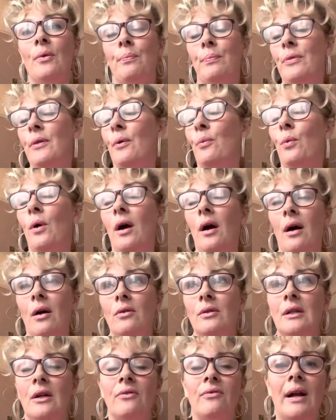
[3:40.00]
the
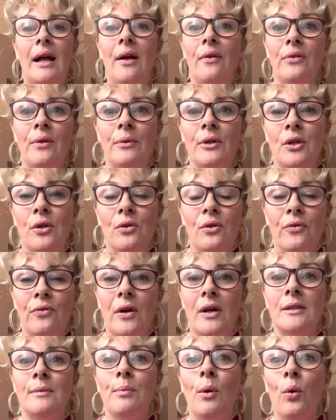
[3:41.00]
world, around the
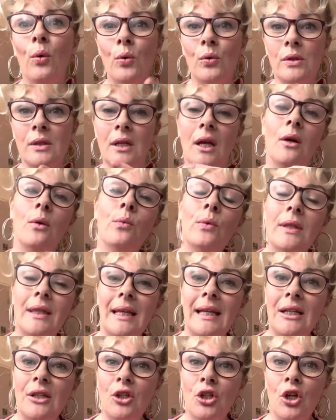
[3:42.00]
universe, but also
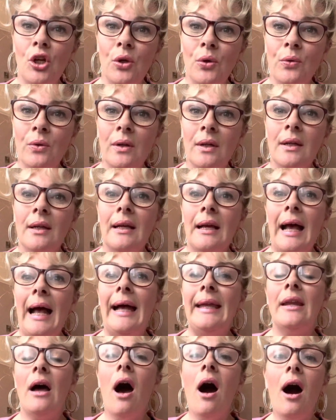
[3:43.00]
within you,
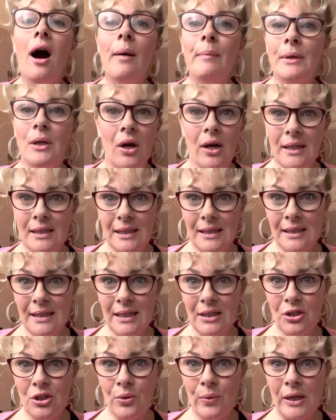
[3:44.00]
and harmonizing
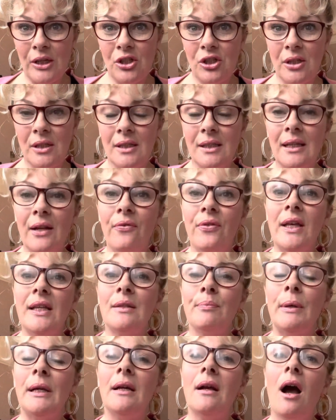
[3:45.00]
situations. If
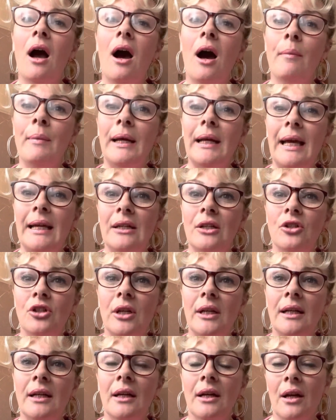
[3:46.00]
there's been karmic
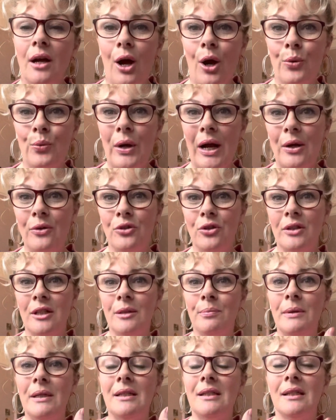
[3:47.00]
energy around you
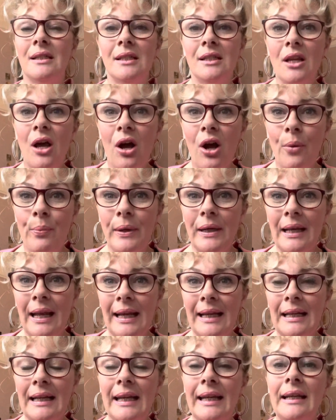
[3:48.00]
that's been disturbing
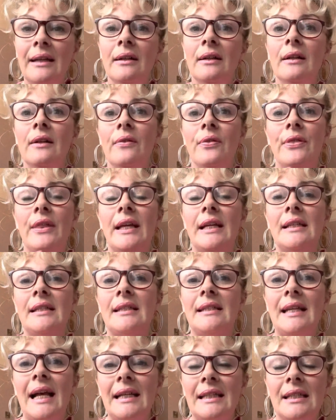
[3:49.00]
lately, this
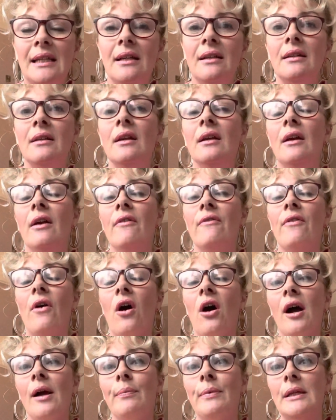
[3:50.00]
Saturn
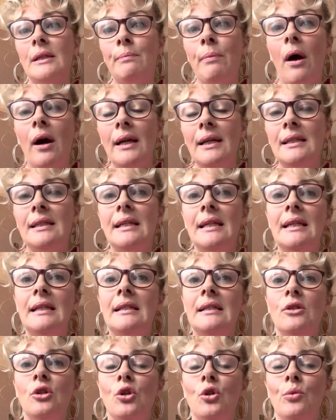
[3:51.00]
vibe, this
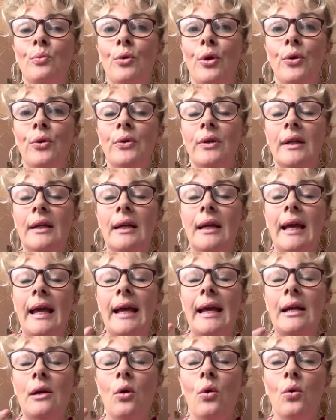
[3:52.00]
Pisces new moon,
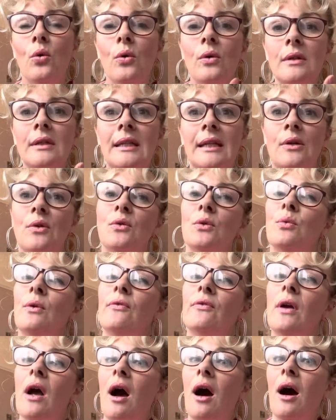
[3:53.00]
it all deals
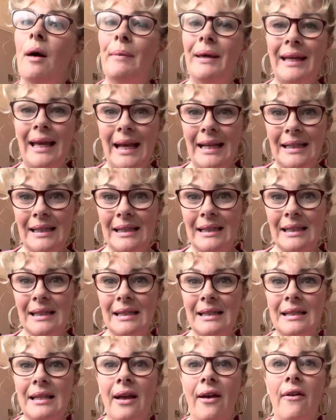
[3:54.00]
with karmic
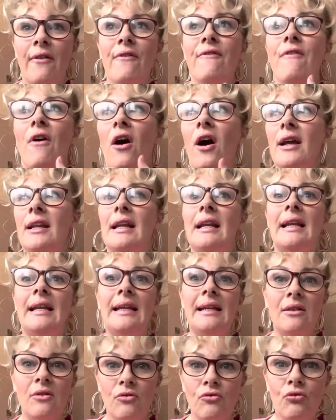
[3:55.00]
endings.
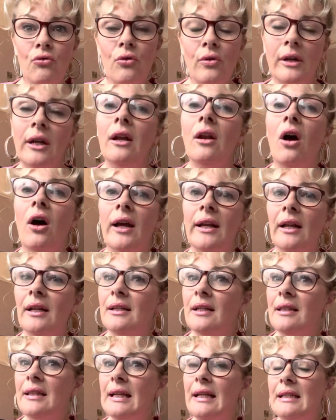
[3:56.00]
Finally drawing a line
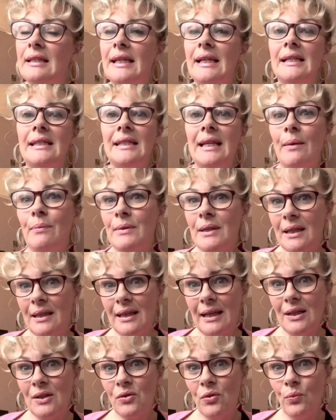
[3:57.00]
under things, accepting
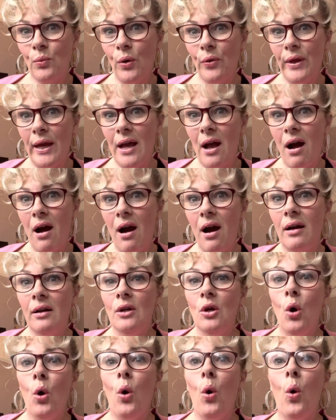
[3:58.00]
things for what they are,
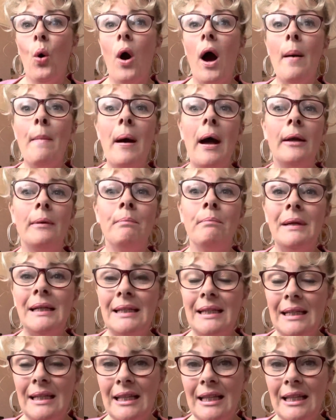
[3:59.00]
or admitting